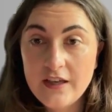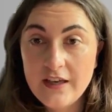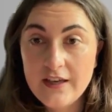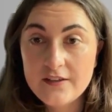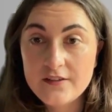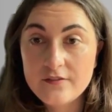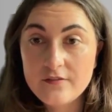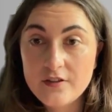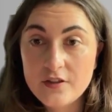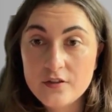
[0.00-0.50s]

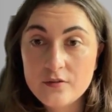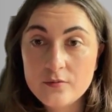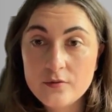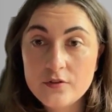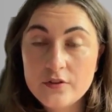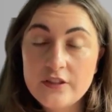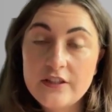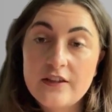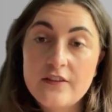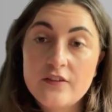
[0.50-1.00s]
as
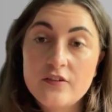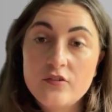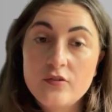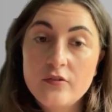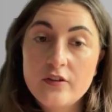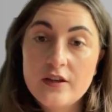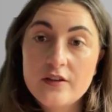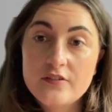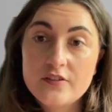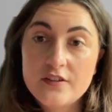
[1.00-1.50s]
available in the
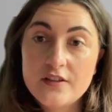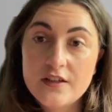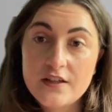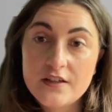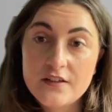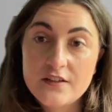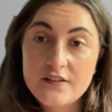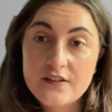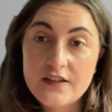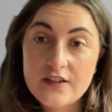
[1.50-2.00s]

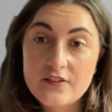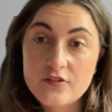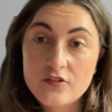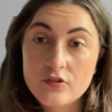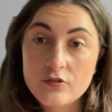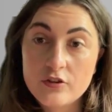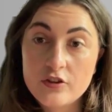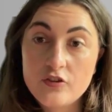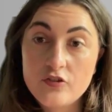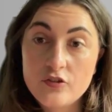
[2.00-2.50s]
2009 Assassin's
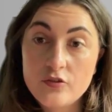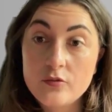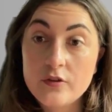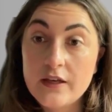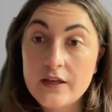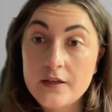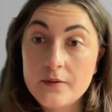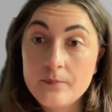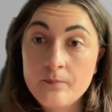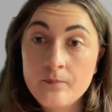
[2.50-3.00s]
Creed 2
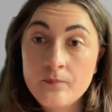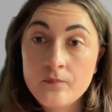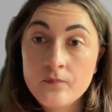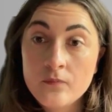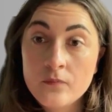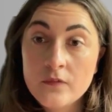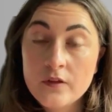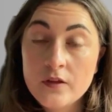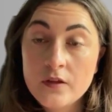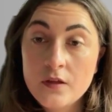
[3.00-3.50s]
game.
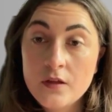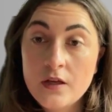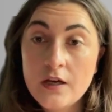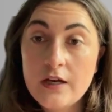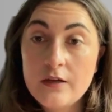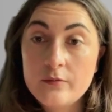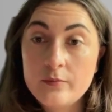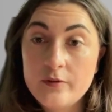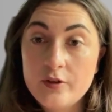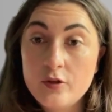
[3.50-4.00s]

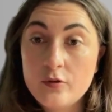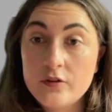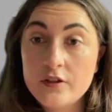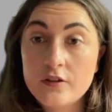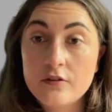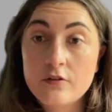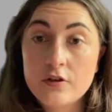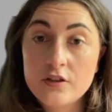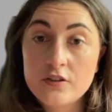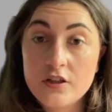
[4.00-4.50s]
I will be going
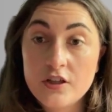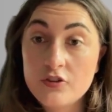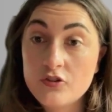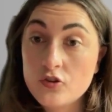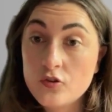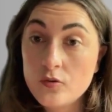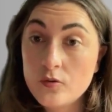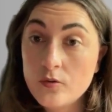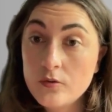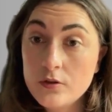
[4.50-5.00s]
in
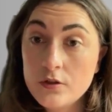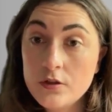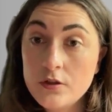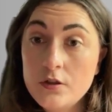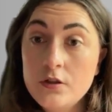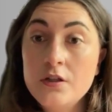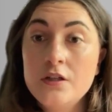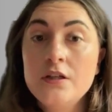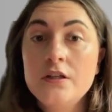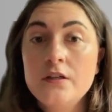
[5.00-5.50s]
chronological
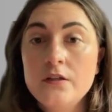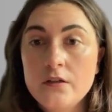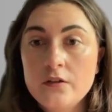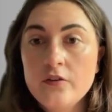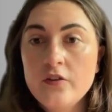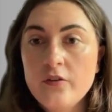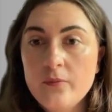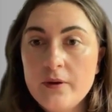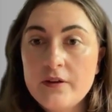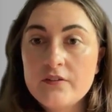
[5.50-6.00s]
order
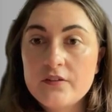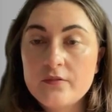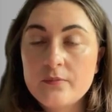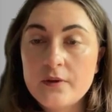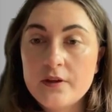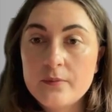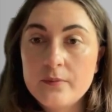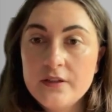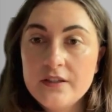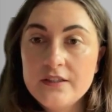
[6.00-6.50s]
to the best of
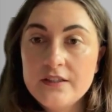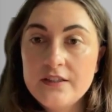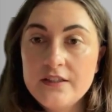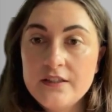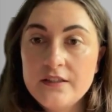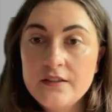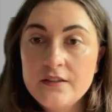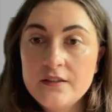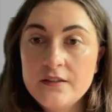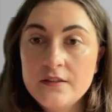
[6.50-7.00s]
my
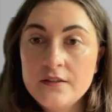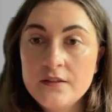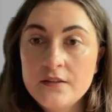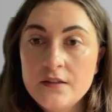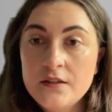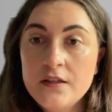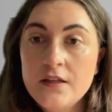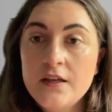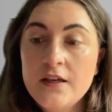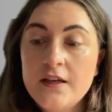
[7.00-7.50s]
ability,
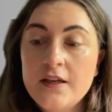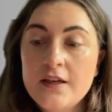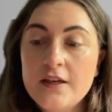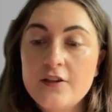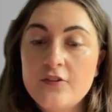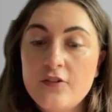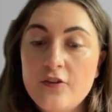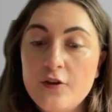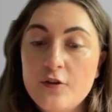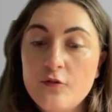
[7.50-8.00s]

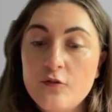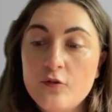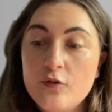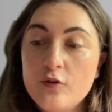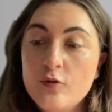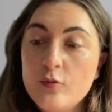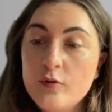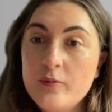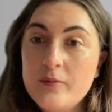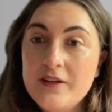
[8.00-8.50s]
and
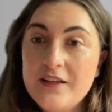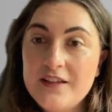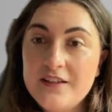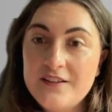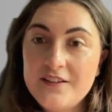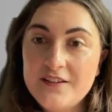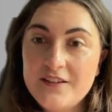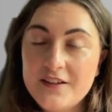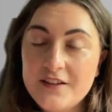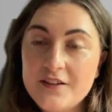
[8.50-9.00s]
therefore we begin
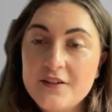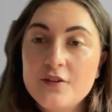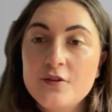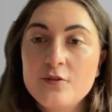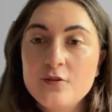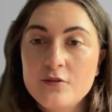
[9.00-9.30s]
today